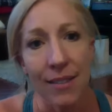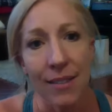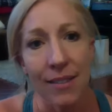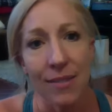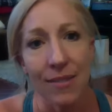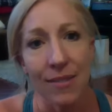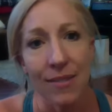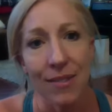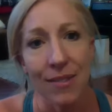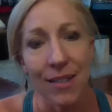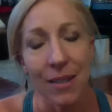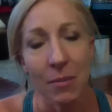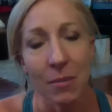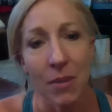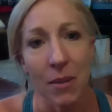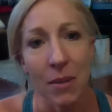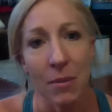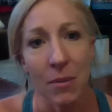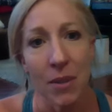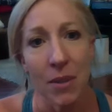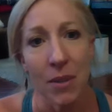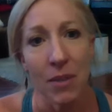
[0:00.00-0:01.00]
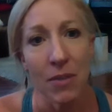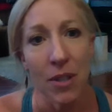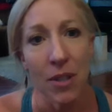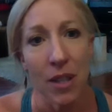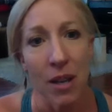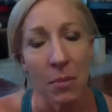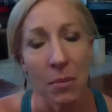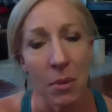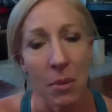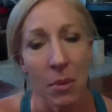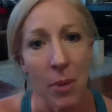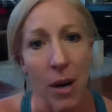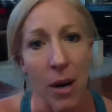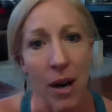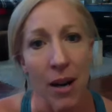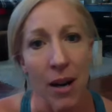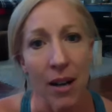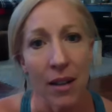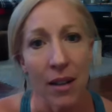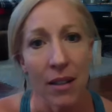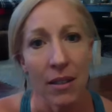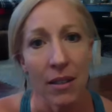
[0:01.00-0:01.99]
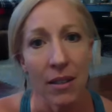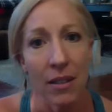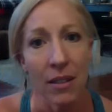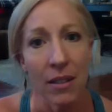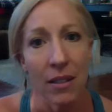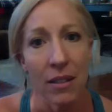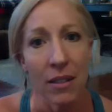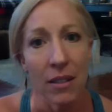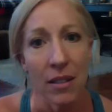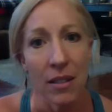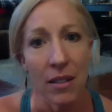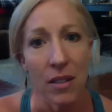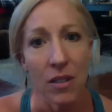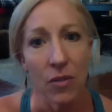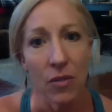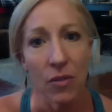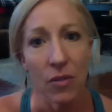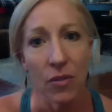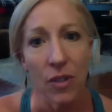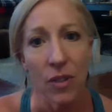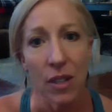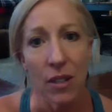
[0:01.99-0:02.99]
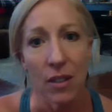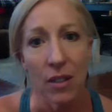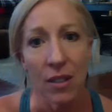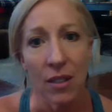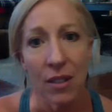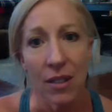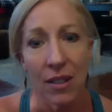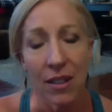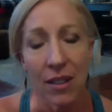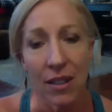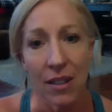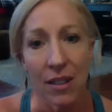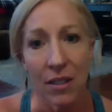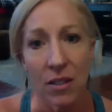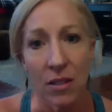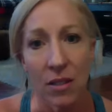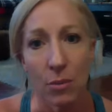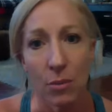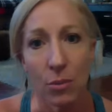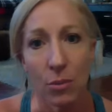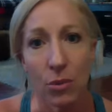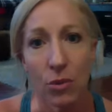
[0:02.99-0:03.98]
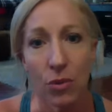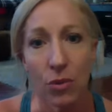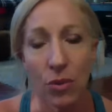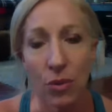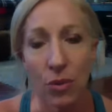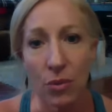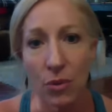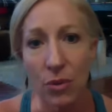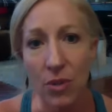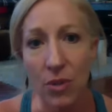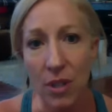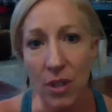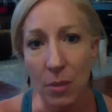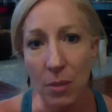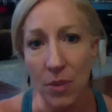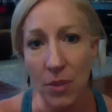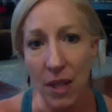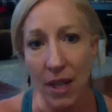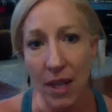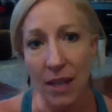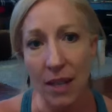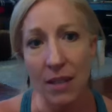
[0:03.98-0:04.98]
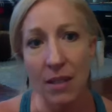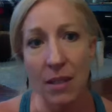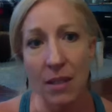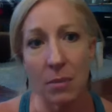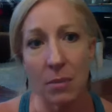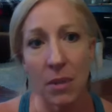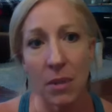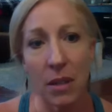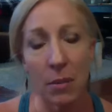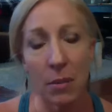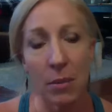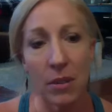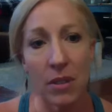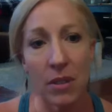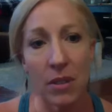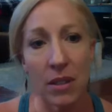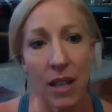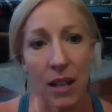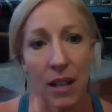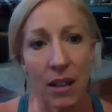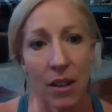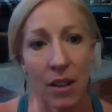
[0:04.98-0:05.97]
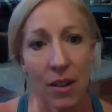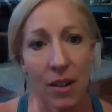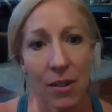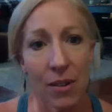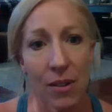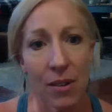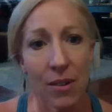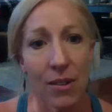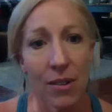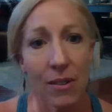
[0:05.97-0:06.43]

sometimes we have to come apart to feel and to move through something, to be able to let go.